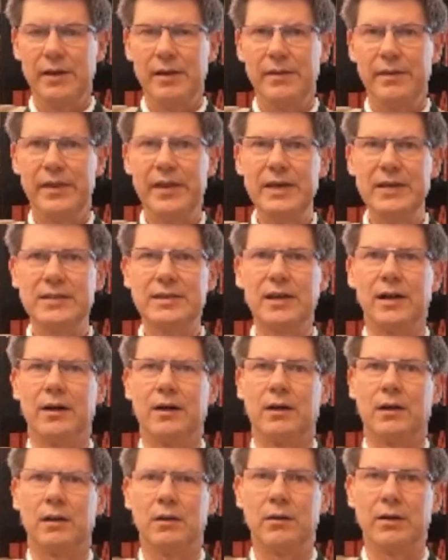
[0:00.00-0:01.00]
these
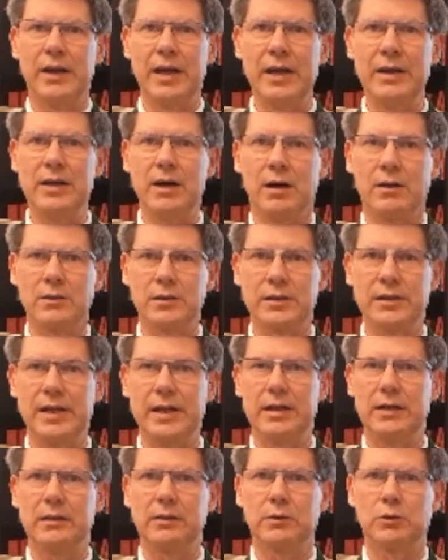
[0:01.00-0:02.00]
are in
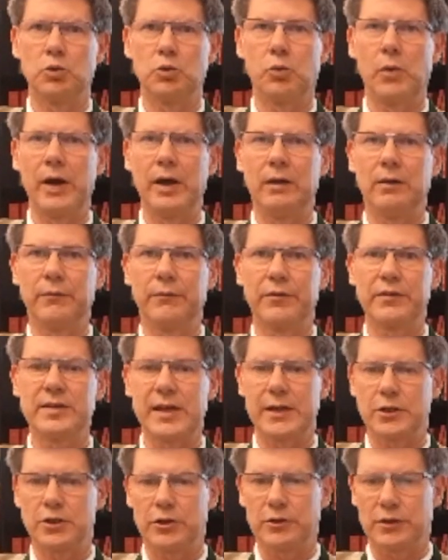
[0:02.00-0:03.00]
Article 12,
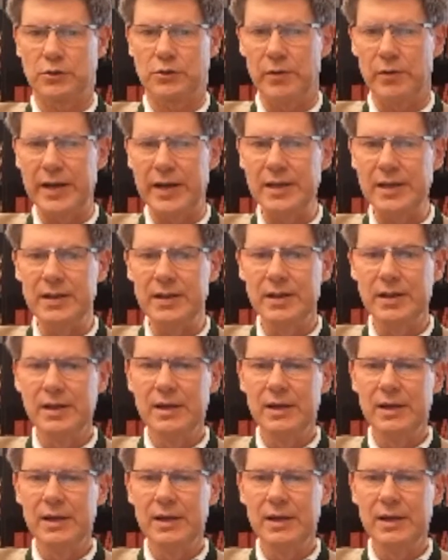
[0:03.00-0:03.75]
Section 3.